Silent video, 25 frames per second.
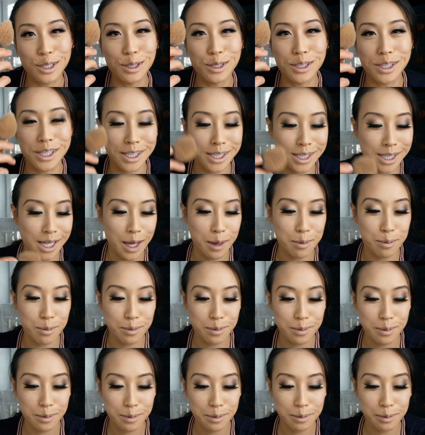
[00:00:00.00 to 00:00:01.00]
use the
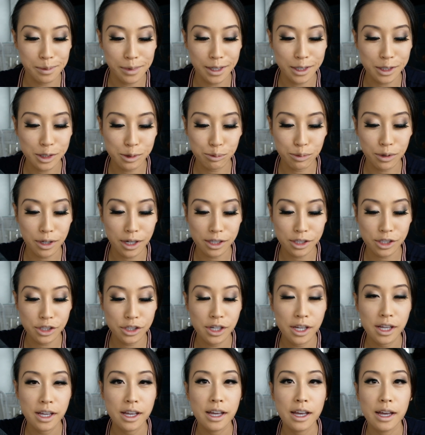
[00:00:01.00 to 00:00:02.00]
same blush
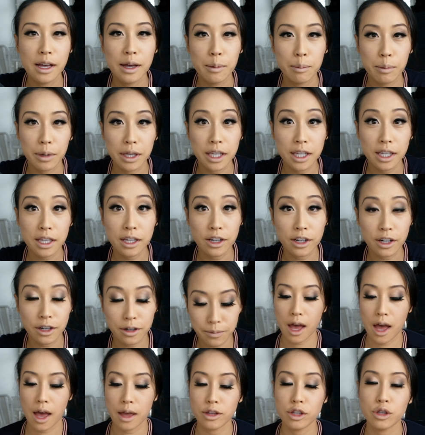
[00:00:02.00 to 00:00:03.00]
brush, but
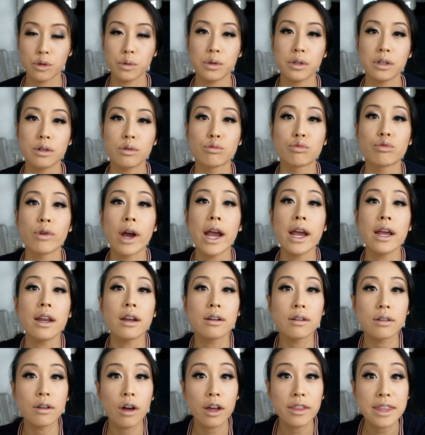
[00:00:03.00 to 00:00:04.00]
here I do it right
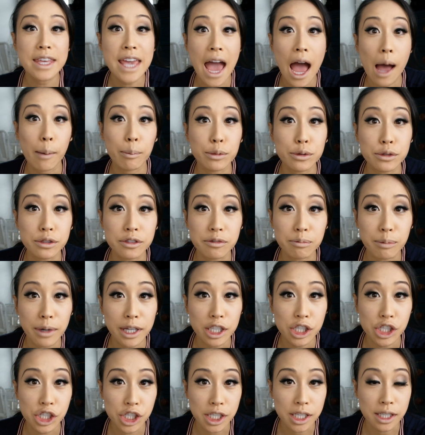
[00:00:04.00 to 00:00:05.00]
on the apples of my
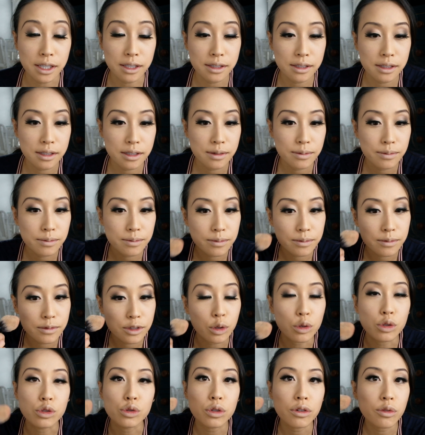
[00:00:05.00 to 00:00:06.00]
cheeks.
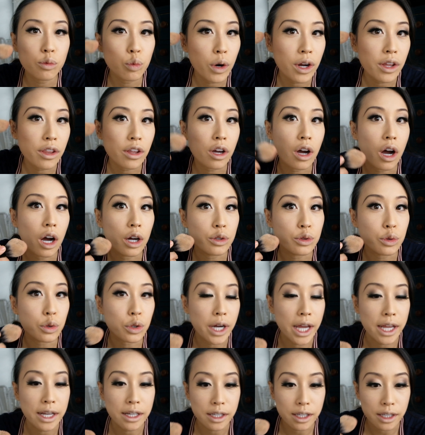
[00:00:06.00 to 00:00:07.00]
So sort of where the contour
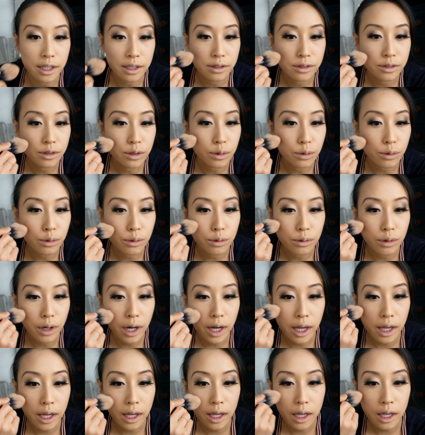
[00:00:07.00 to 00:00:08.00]
ended. So
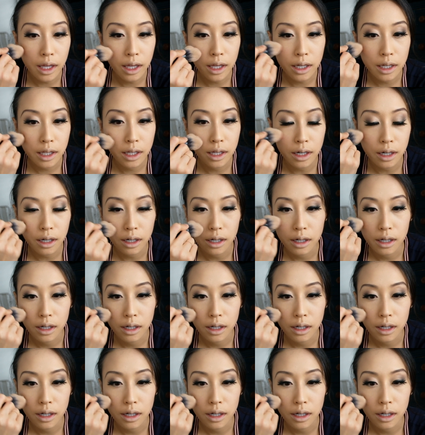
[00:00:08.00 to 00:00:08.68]
right here.